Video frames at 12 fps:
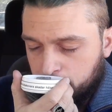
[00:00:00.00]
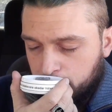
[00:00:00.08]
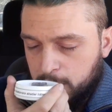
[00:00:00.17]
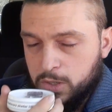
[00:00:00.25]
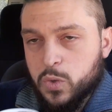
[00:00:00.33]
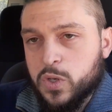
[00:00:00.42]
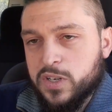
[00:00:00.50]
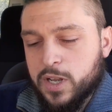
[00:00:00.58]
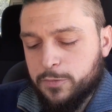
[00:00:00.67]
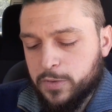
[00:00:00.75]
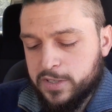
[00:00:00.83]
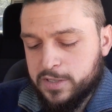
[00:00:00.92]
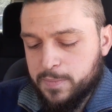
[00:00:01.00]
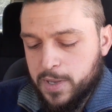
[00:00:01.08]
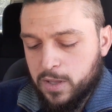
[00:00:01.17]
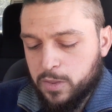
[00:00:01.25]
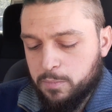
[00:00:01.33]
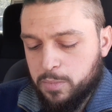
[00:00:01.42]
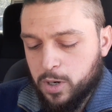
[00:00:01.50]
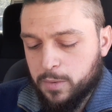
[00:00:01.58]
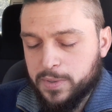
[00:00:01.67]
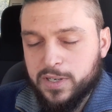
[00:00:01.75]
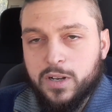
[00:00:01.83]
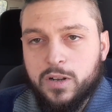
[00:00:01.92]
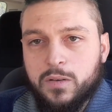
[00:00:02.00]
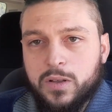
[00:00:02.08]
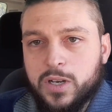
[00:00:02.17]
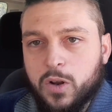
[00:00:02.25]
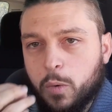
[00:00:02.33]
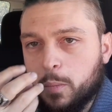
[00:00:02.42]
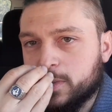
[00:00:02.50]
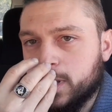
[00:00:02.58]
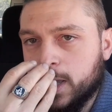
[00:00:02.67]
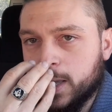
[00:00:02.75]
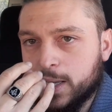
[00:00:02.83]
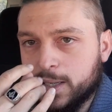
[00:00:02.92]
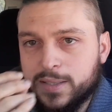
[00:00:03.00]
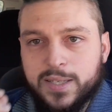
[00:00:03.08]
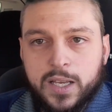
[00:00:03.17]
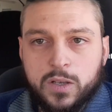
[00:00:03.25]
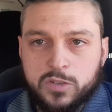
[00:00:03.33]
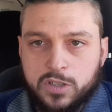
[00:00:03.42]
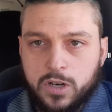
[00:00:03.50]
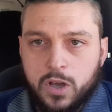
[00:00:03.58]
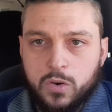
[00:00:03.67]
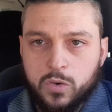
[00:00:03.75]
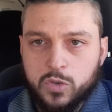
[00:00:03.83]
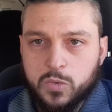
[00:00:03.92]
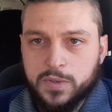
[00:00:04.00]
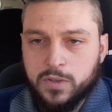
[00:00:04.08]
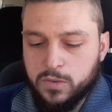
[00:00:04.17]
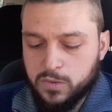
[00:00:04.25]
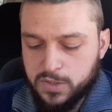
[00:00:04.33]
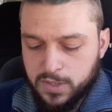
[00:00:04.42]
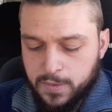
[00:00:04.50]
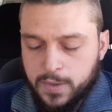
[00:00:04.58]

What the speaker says: you can definitely smell the bourbon. It almost tickles the nose with those